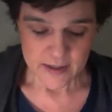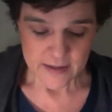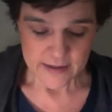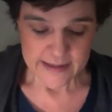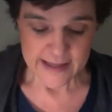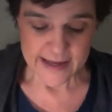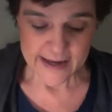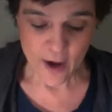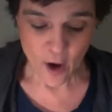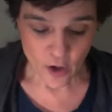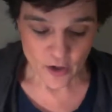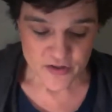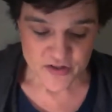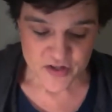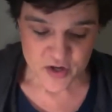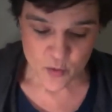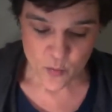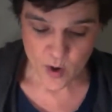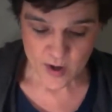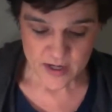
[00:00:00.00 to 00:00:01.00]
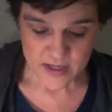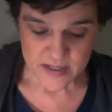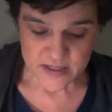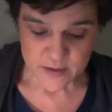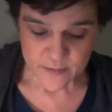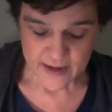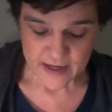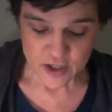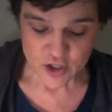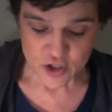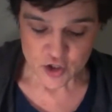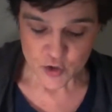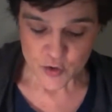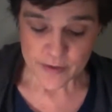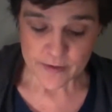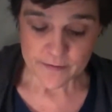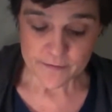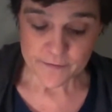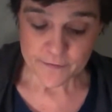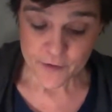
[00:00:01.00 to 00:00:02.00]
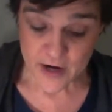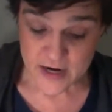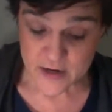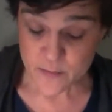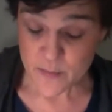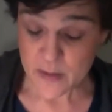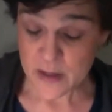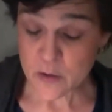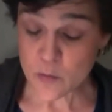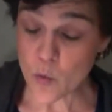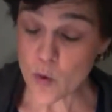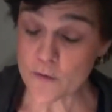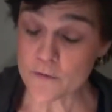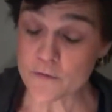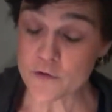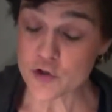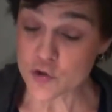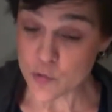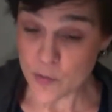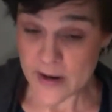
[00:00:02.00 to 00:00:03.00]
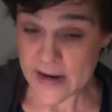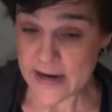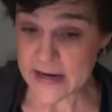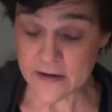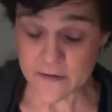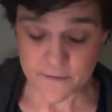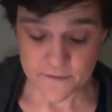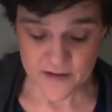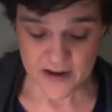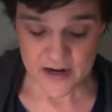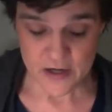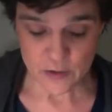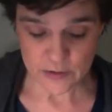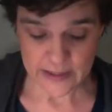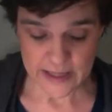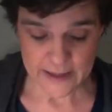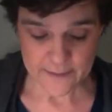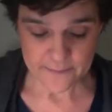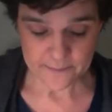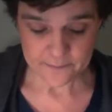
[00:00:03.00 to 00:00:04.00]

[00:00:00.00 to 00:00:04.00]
They also wanted to make sure the freedmen were treated fairly.